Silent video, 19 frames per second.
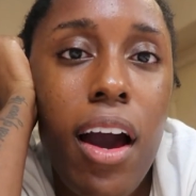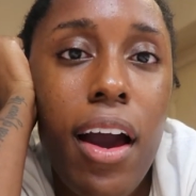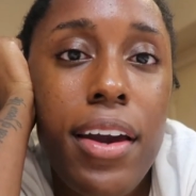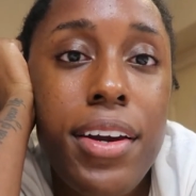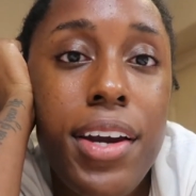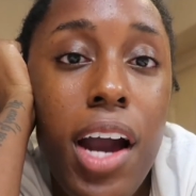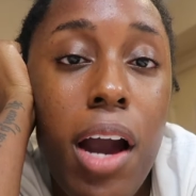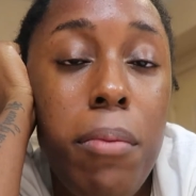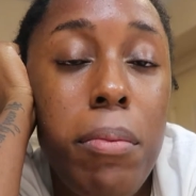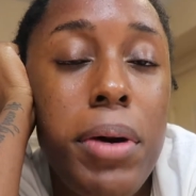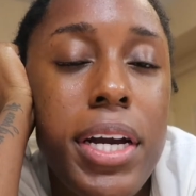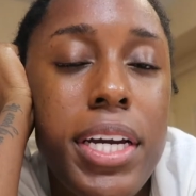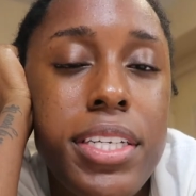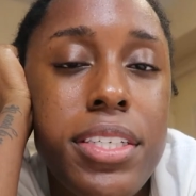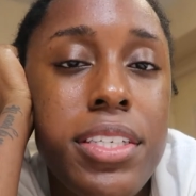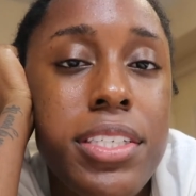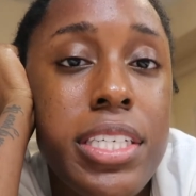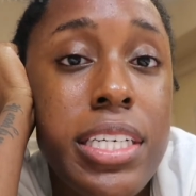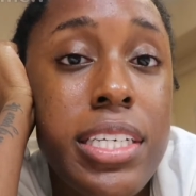I got my
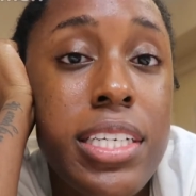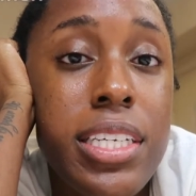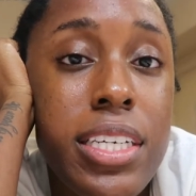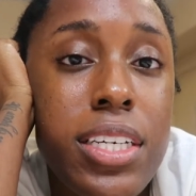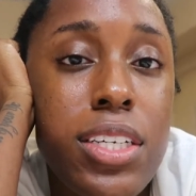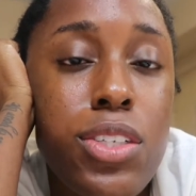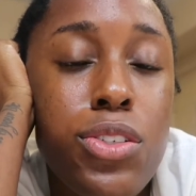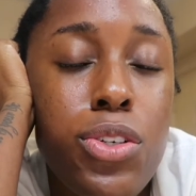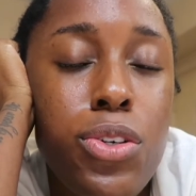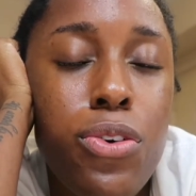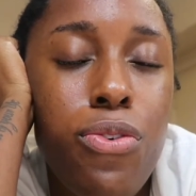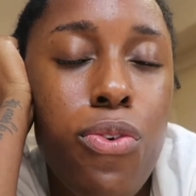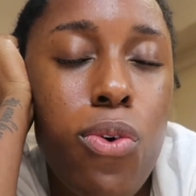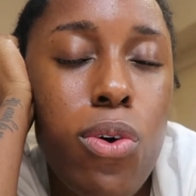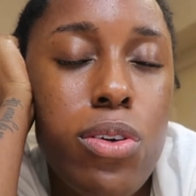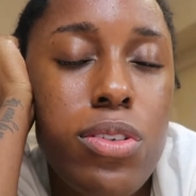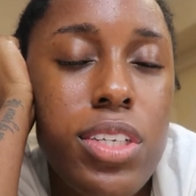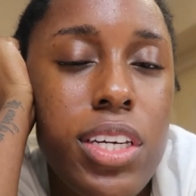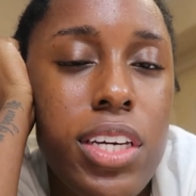
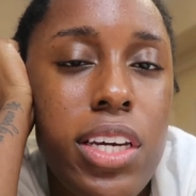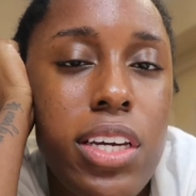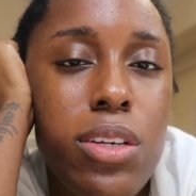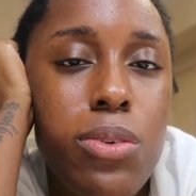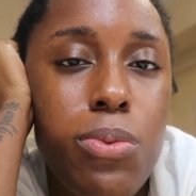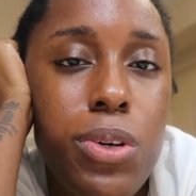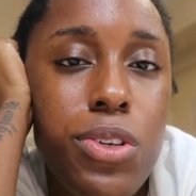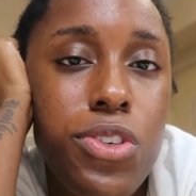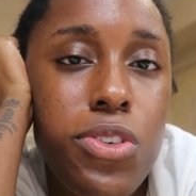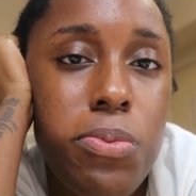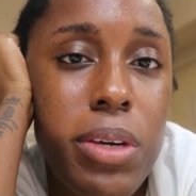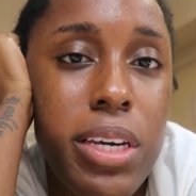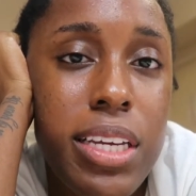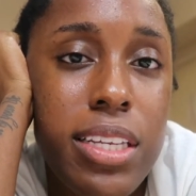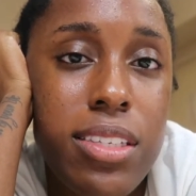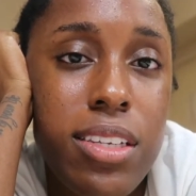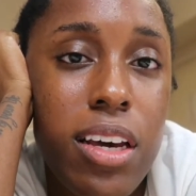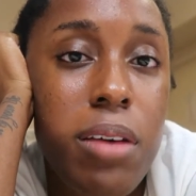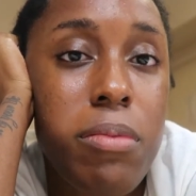DD-214, which
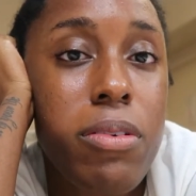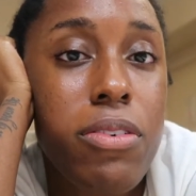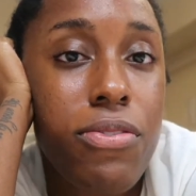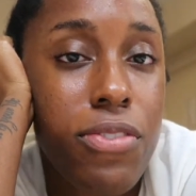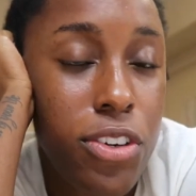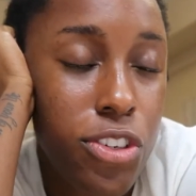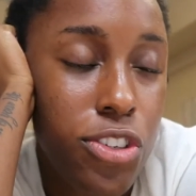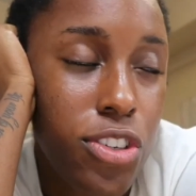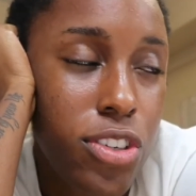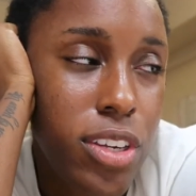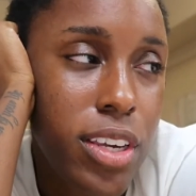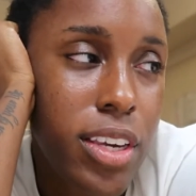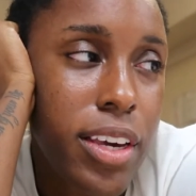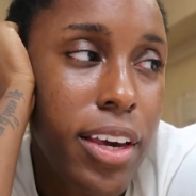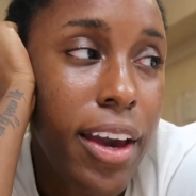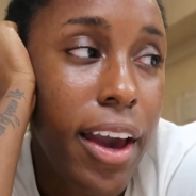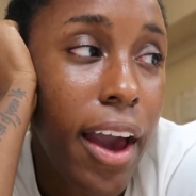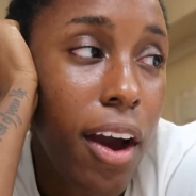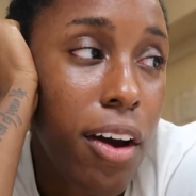means I'm
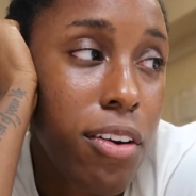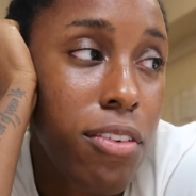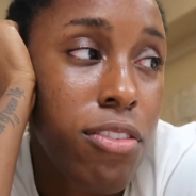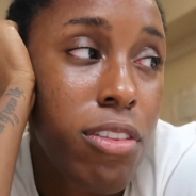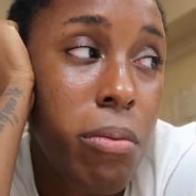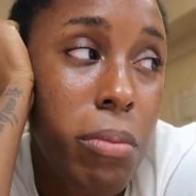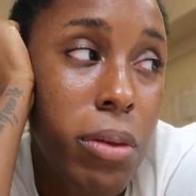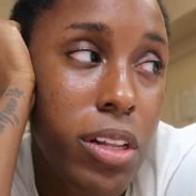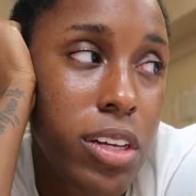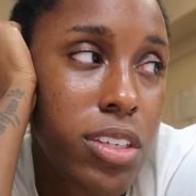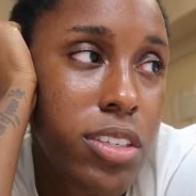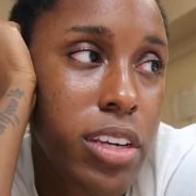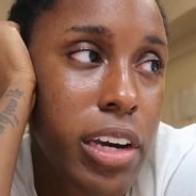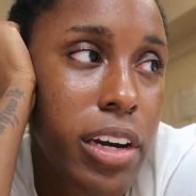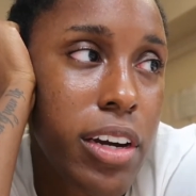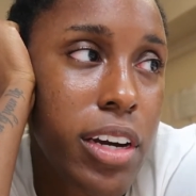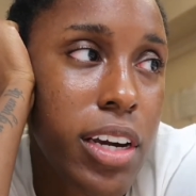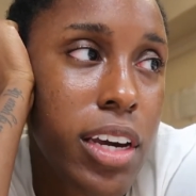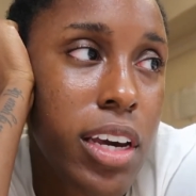officially out of the
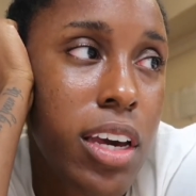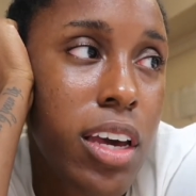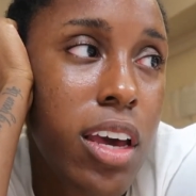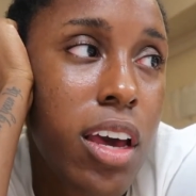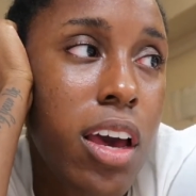military.